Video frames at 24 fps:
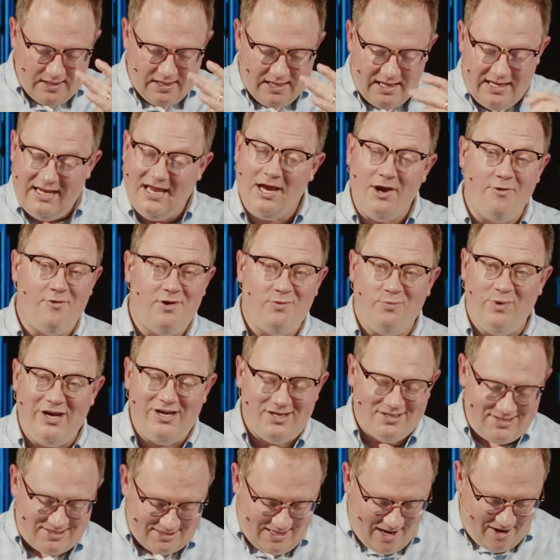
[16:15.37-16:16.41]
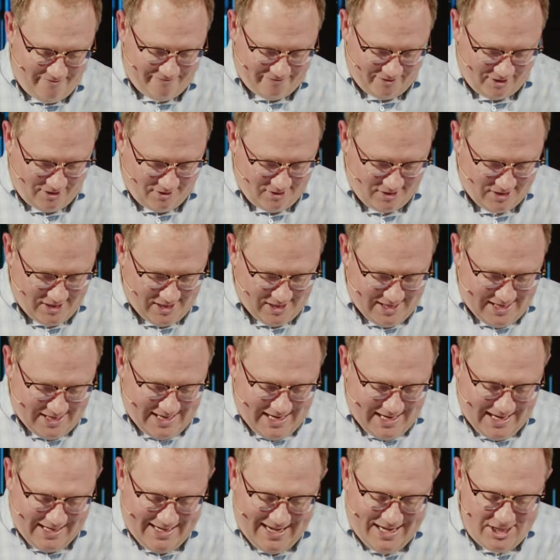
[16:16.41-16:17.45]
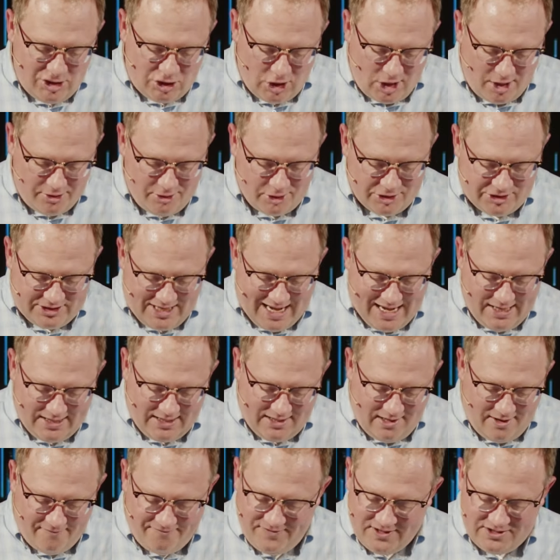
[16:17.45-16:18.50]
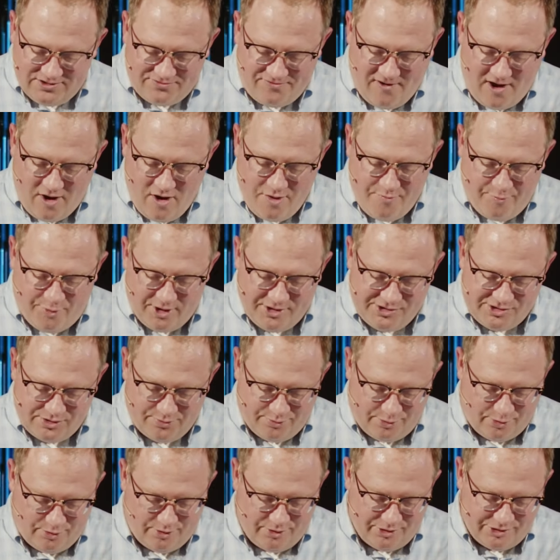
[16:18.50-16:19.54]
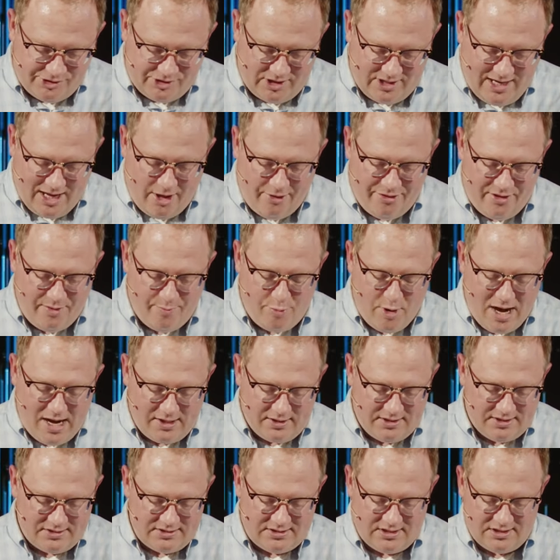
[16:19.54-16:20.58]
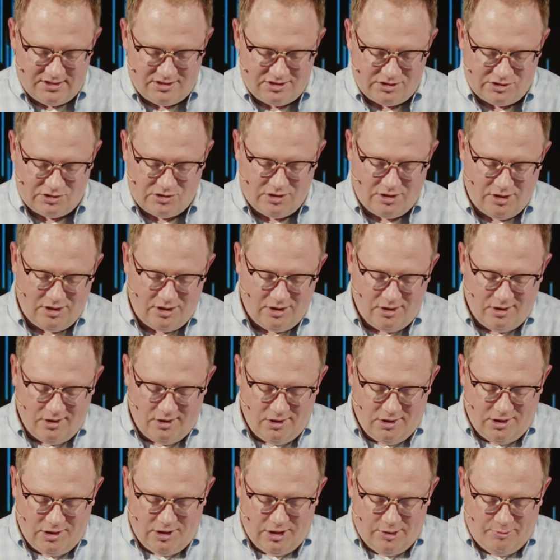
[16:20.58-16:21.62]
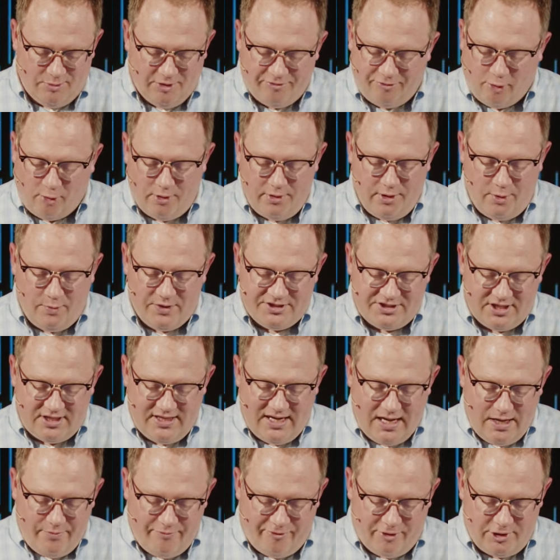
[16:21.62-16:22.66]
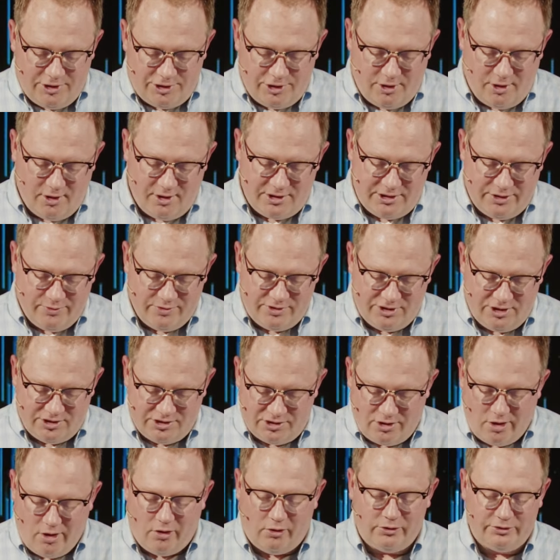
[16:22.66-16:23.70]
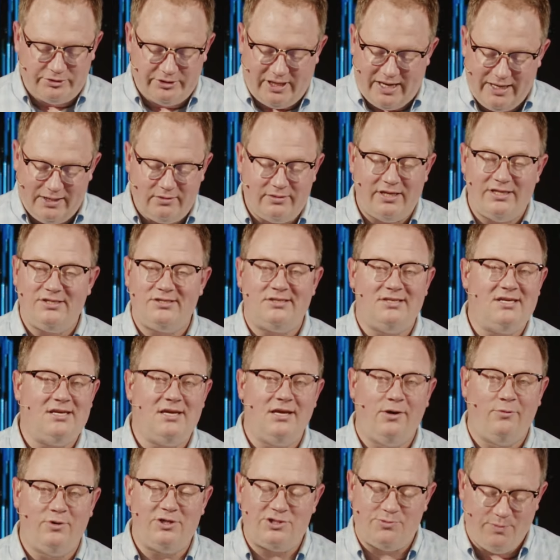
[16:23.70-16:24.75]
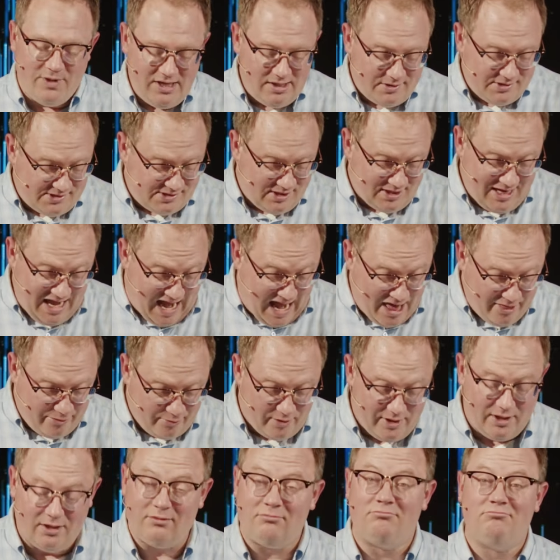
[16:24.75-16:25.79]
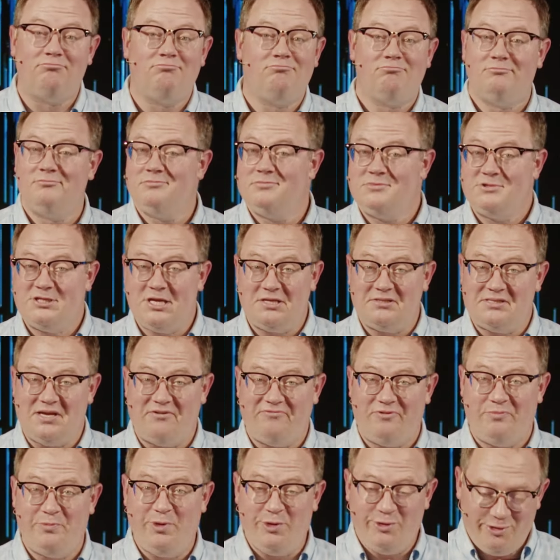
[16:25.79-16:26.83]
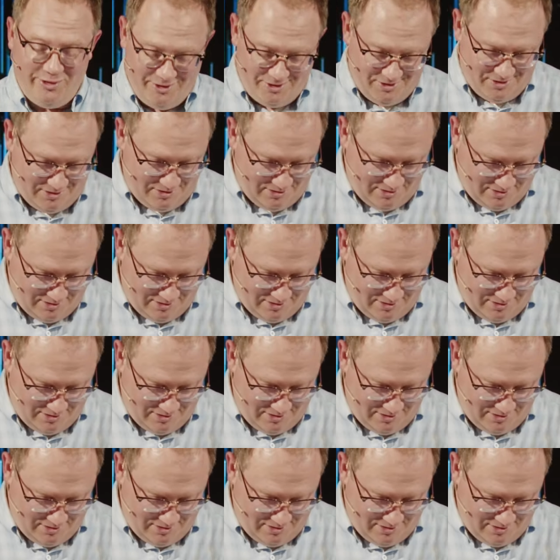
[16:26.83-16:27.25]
And herein we discover an ancient understanding of these very principles and healthy practices. Before there was a name for church, it was just called ecclesia, which means the gathering. Does that sound familiar?